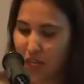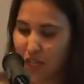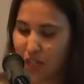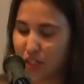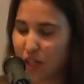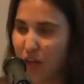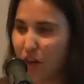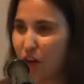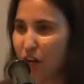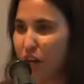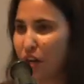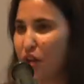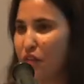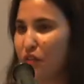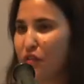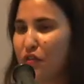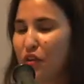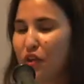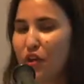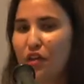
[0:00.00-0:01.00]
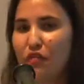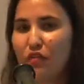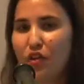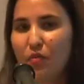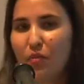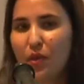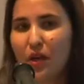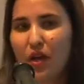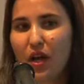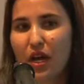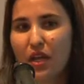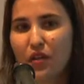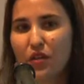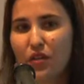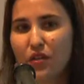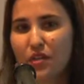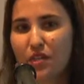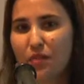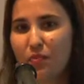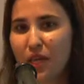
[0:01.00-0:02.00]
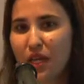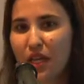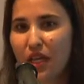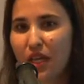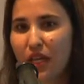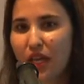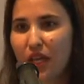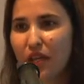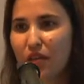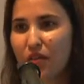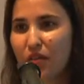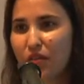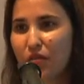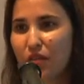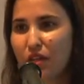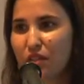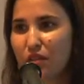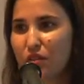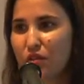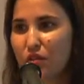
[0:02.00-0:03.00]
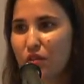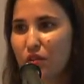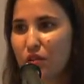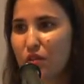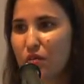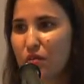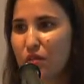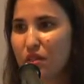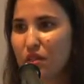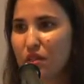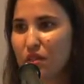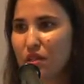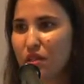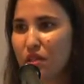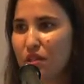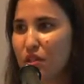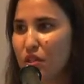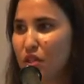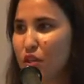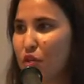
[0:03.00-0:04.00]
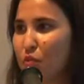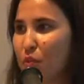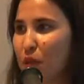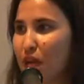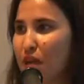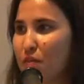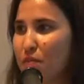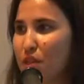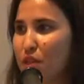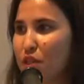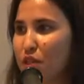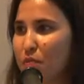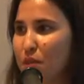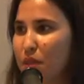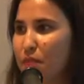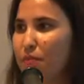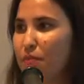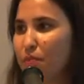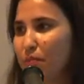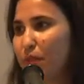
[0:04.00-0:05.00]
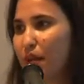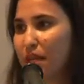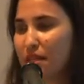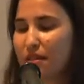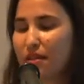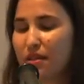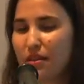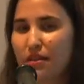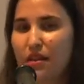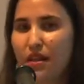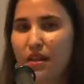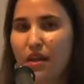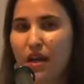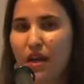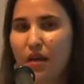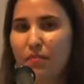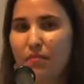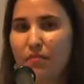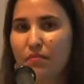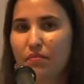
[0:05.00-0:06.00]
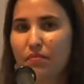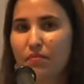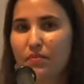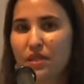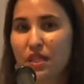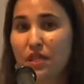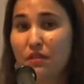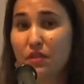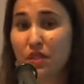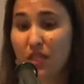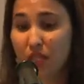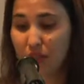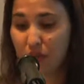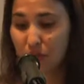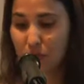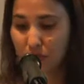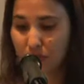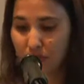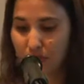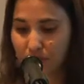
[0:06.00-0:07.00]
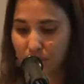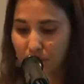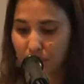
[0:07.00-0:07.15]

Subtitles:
So I don't know if you've heard of it, but I use the Pink Kit resource, which is an internal pain management. It's basically a set of skills.